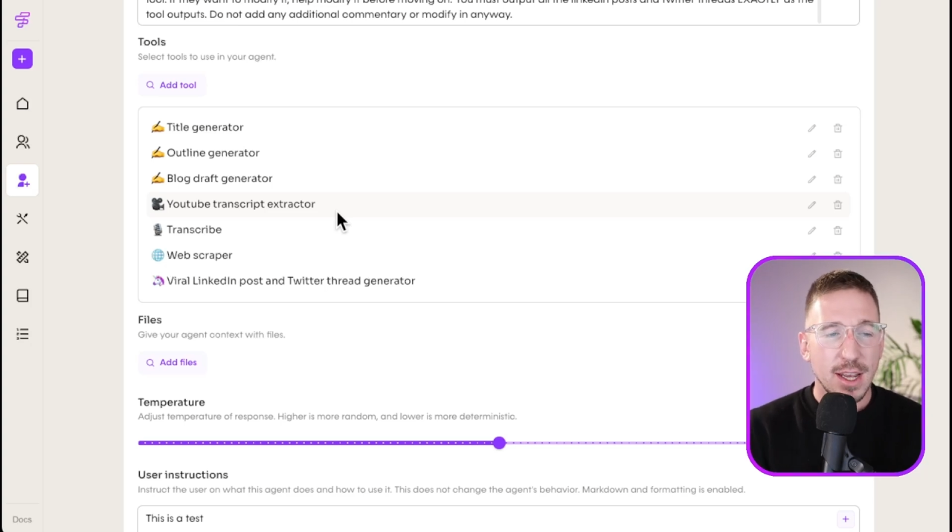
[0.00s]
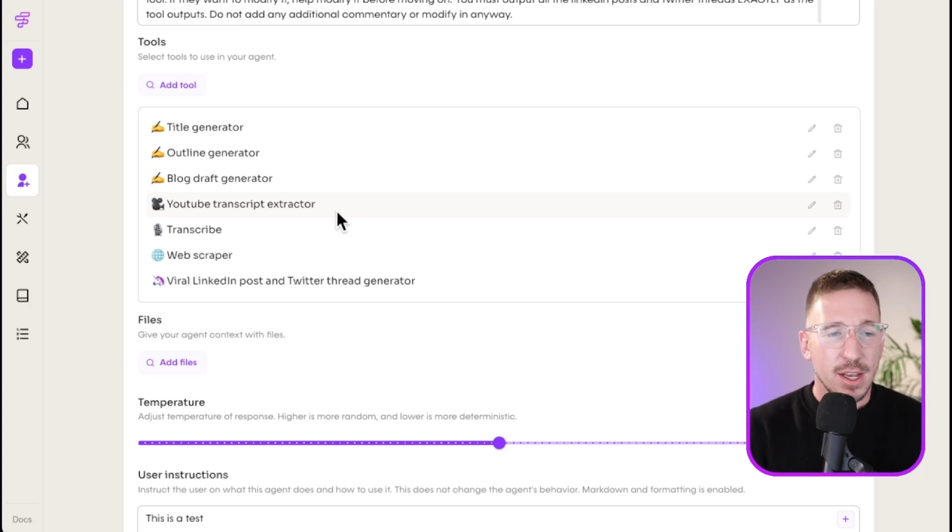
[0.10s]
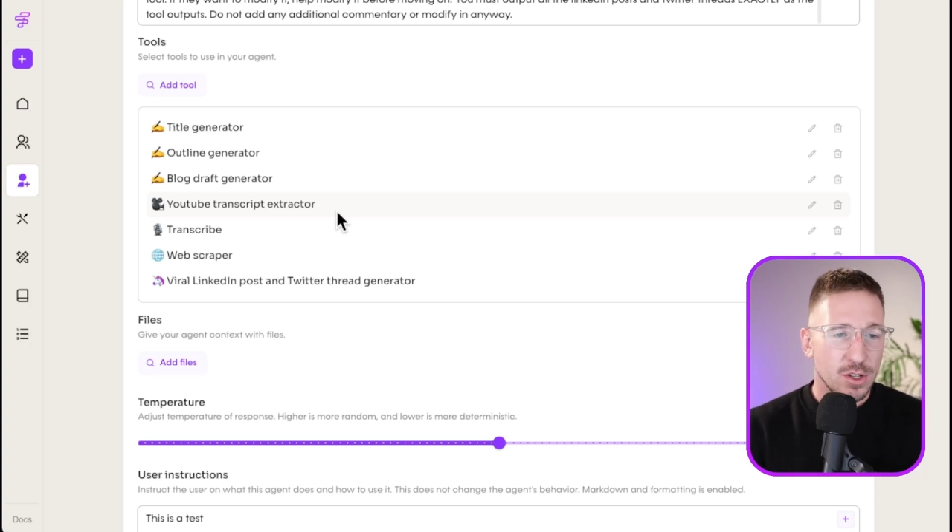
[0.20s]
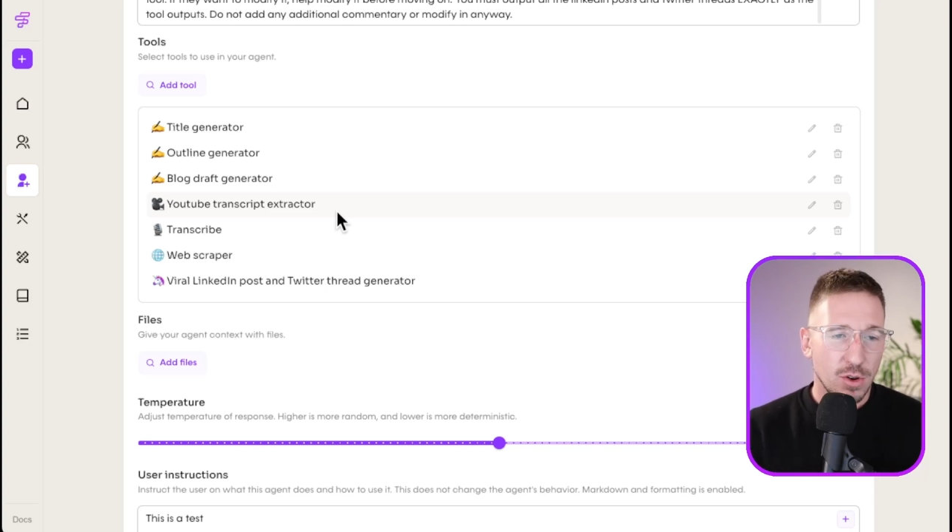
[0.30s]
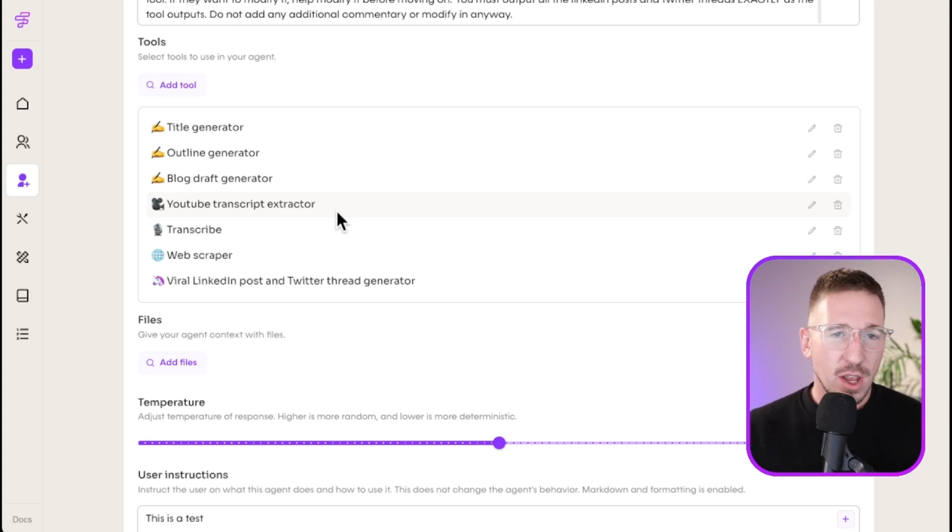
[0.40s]

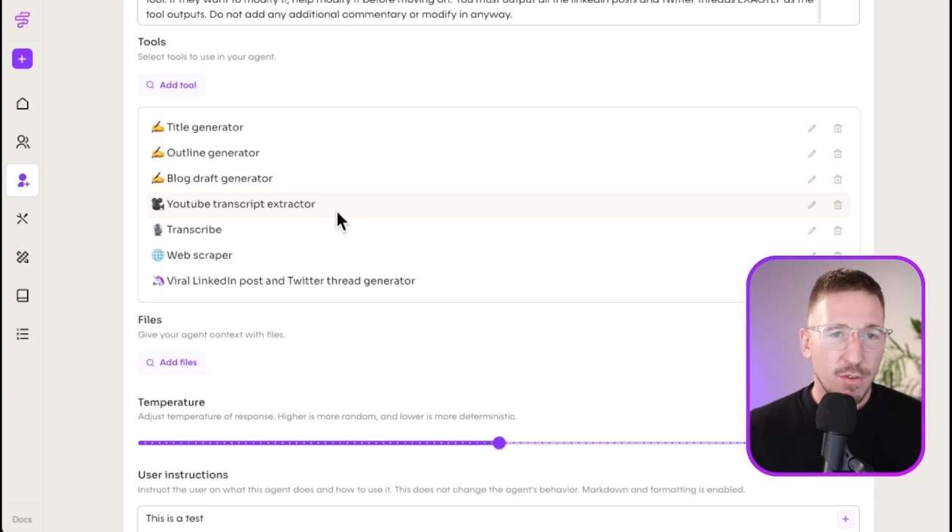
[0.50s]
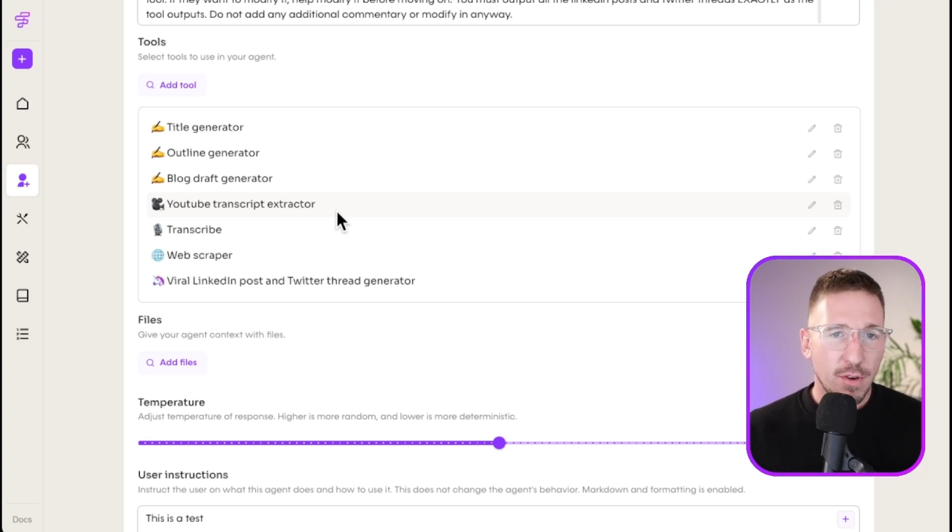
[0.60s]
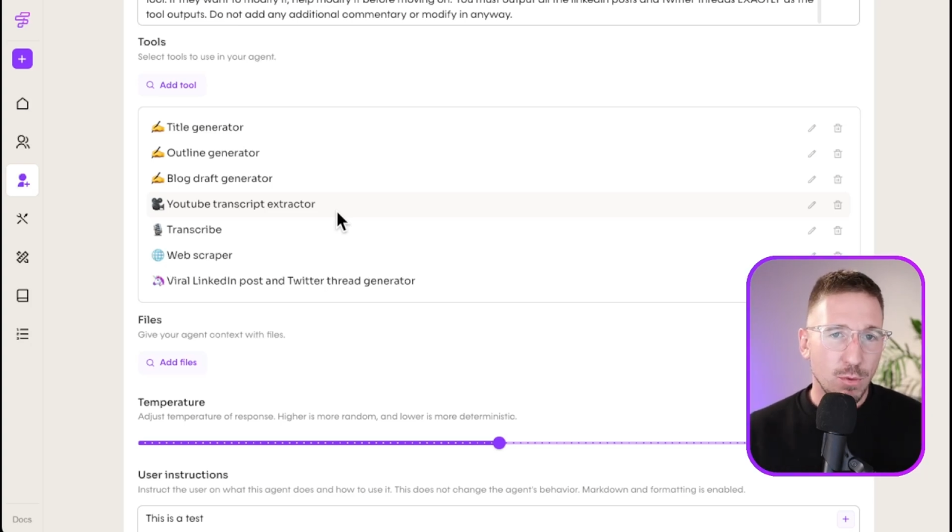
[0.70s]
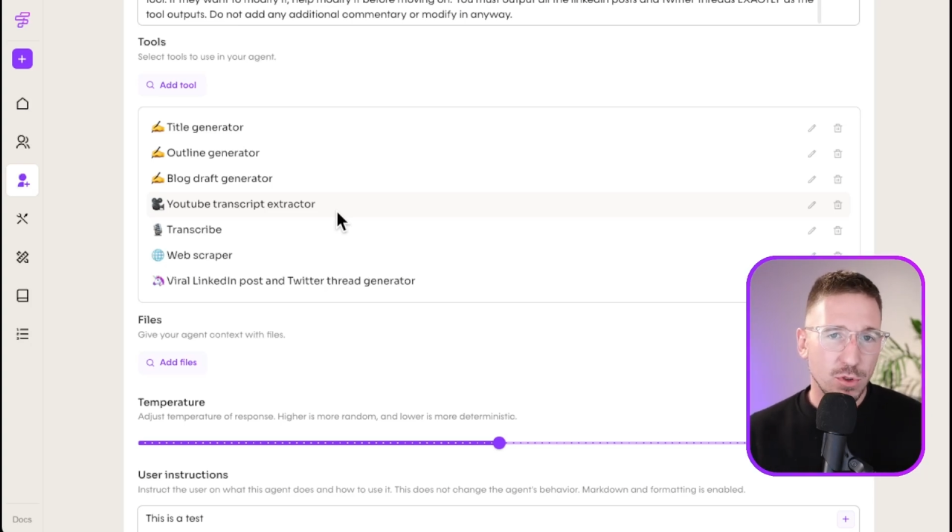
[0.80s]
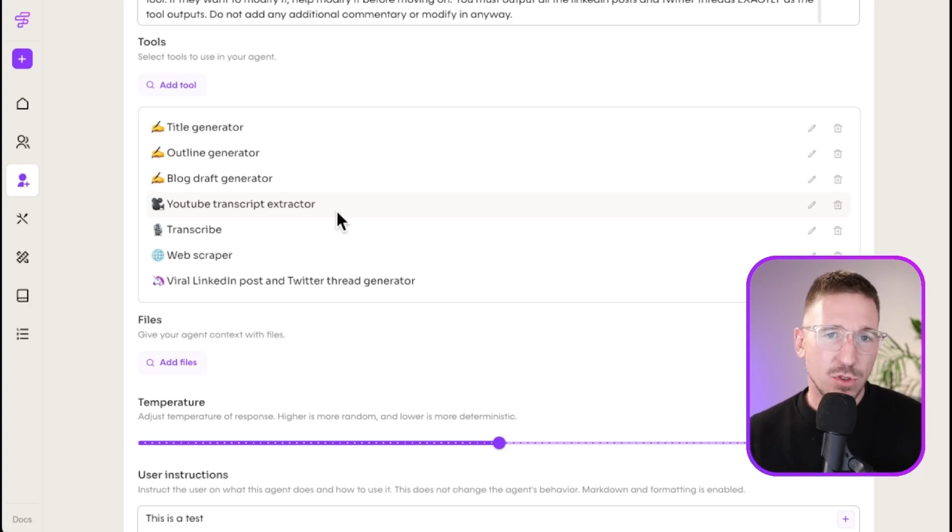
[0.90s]
So if I
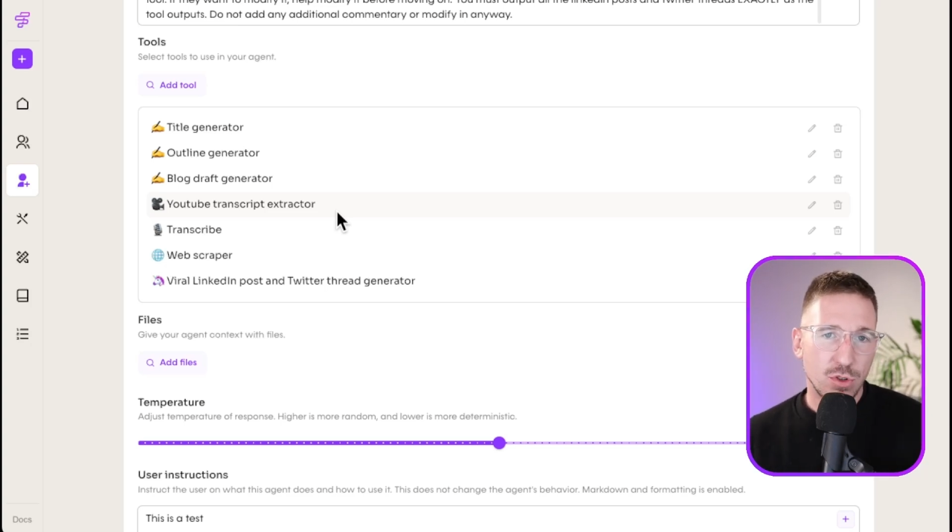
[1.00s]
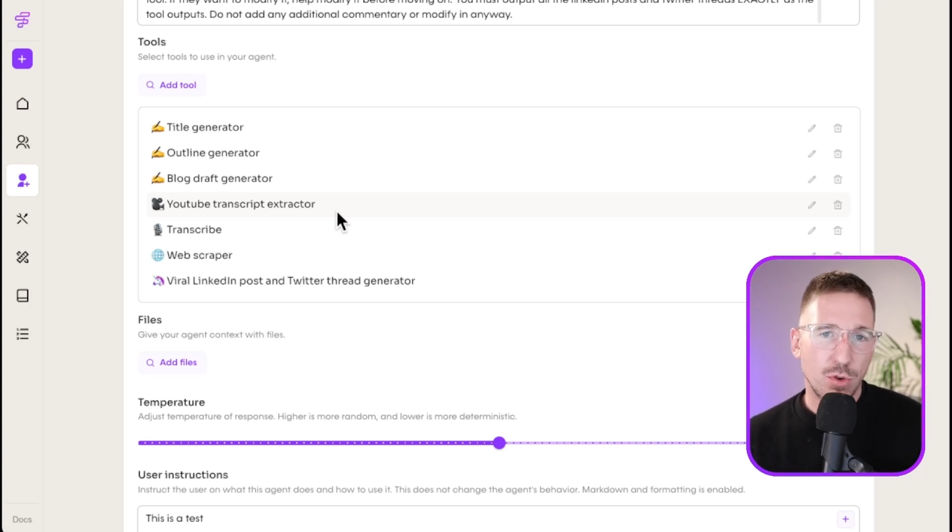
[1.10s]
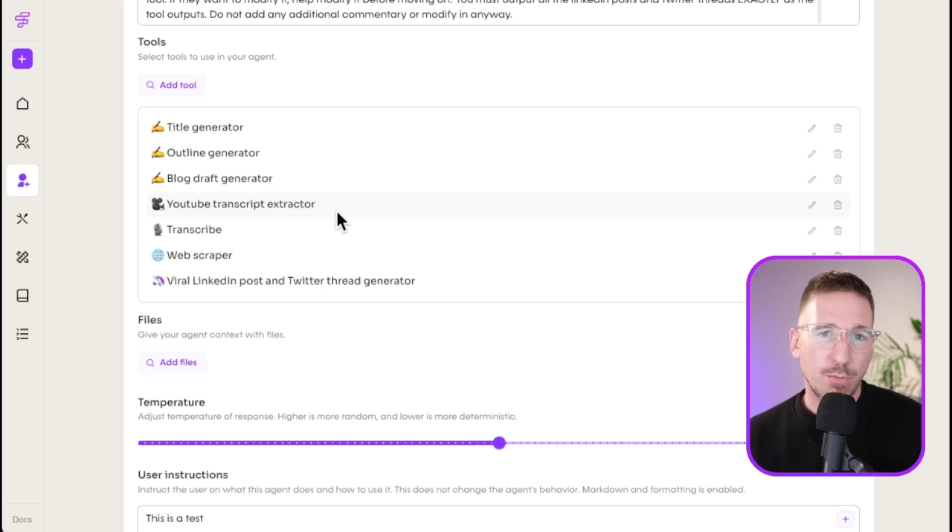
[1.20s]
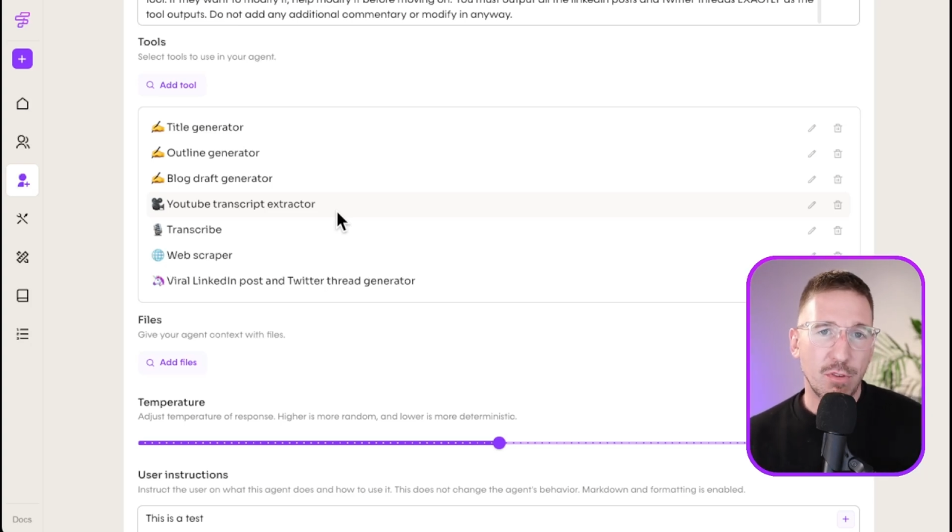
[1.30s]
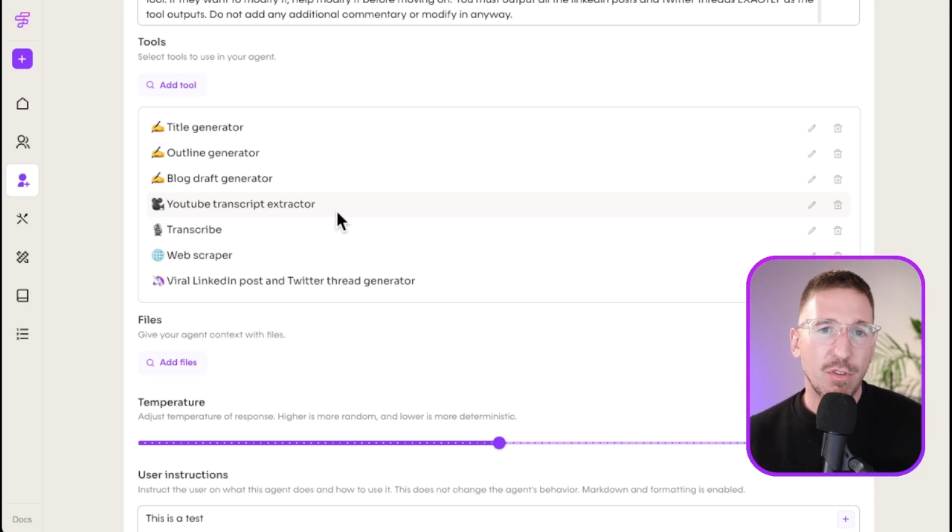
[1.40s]
was to
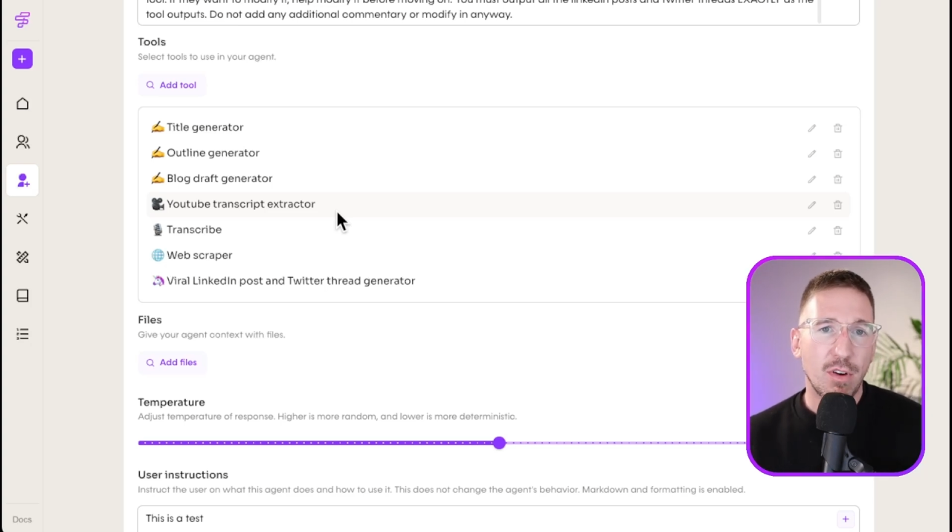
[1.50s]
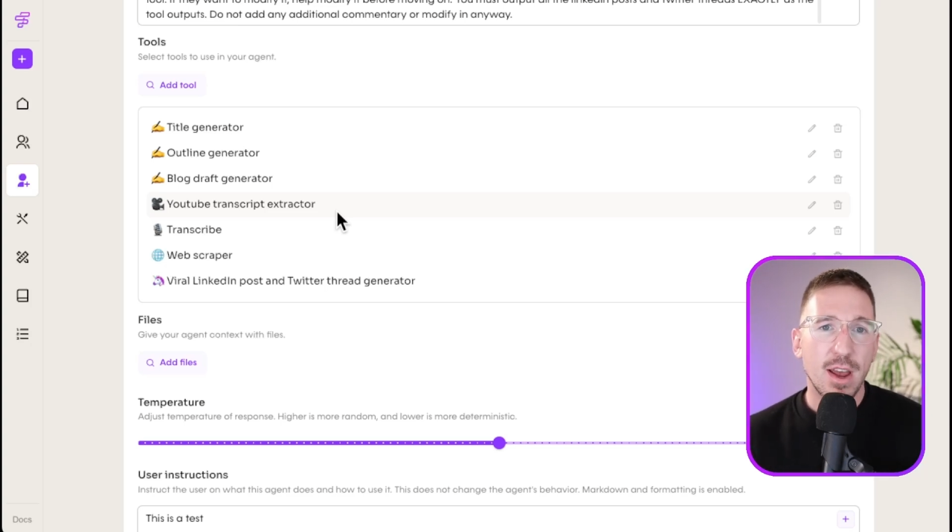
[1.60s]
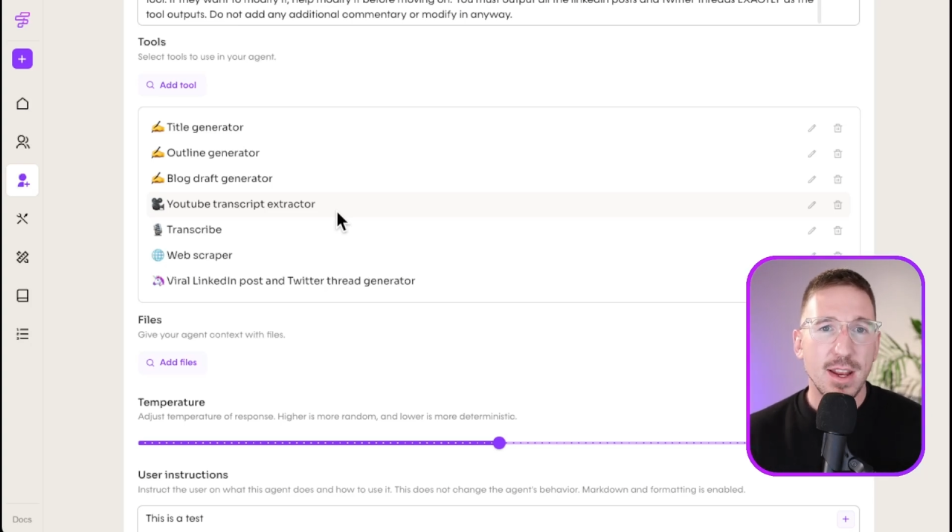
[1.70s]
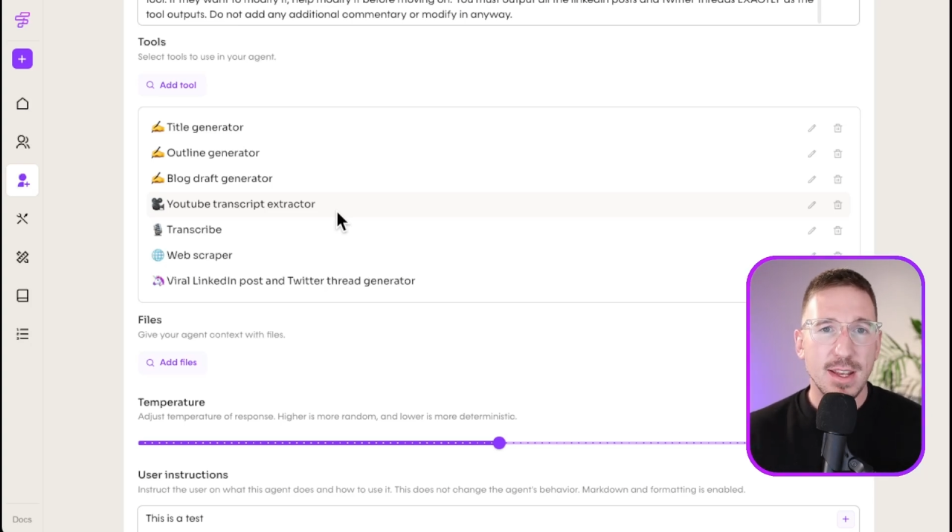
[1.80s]
provide